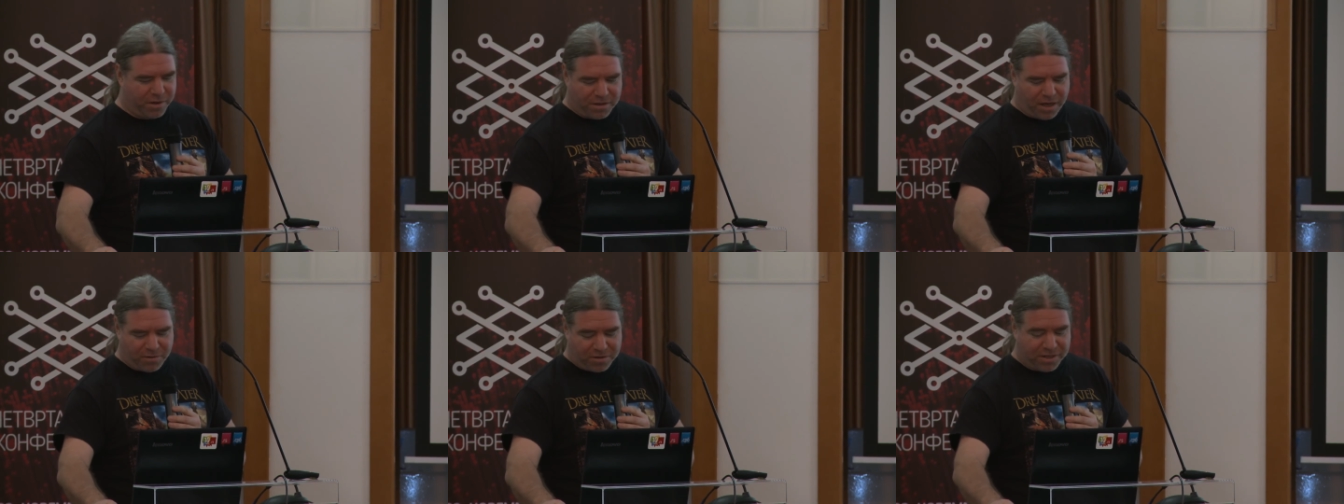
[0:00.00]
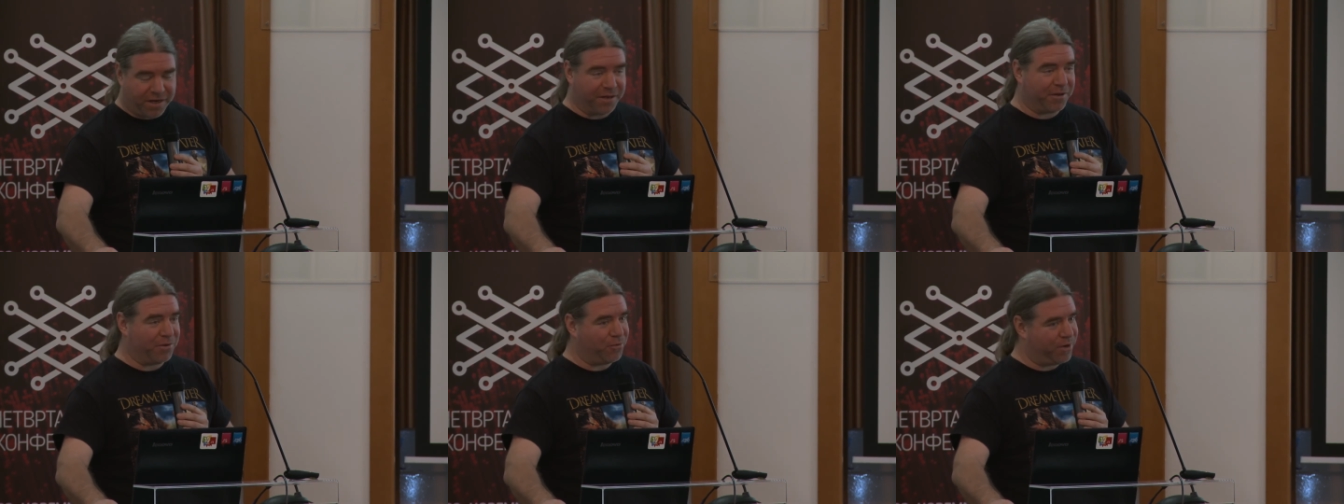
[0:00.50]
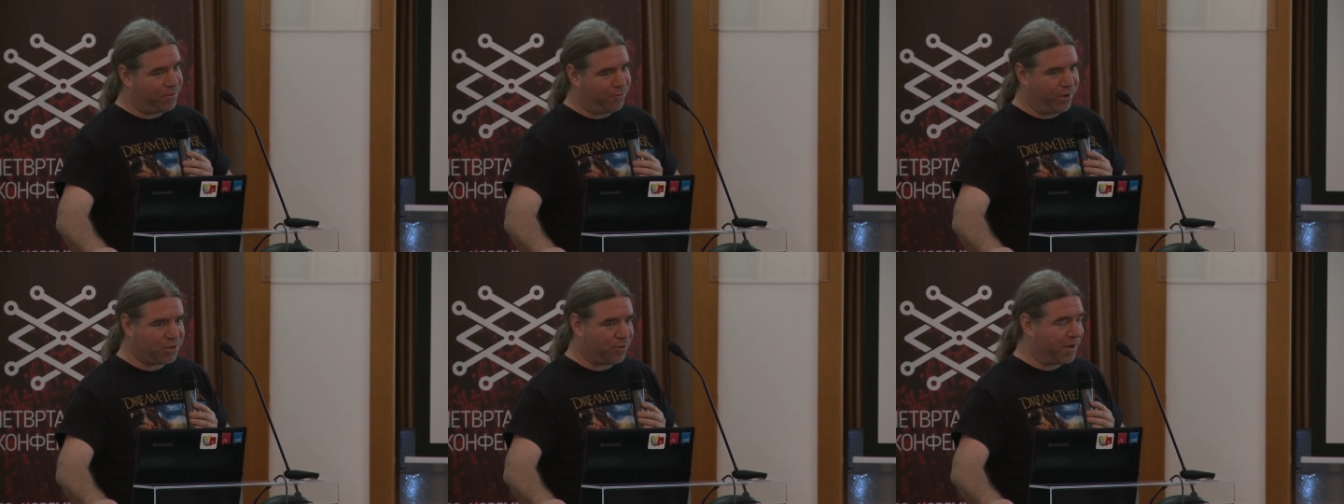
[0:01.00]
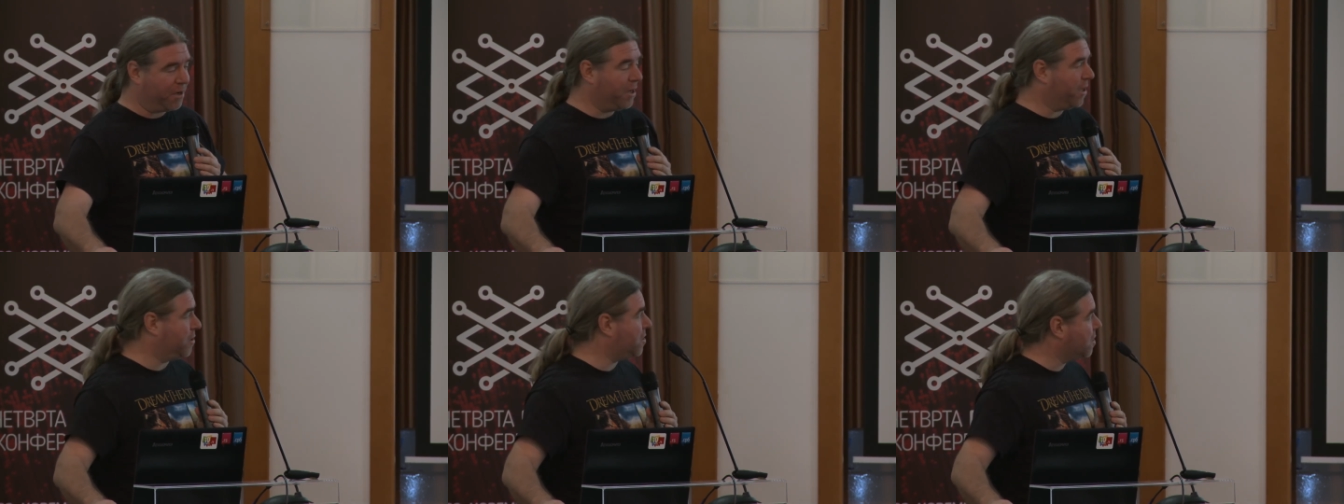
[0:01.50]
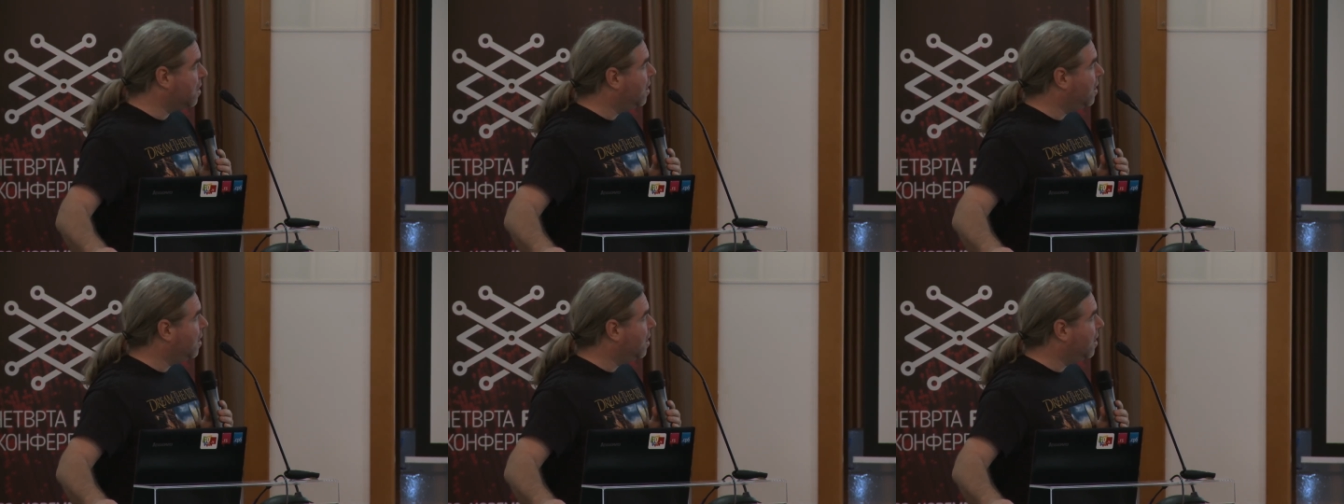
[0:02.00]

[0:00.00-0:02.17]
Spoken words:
but I'm not telling you which one it is.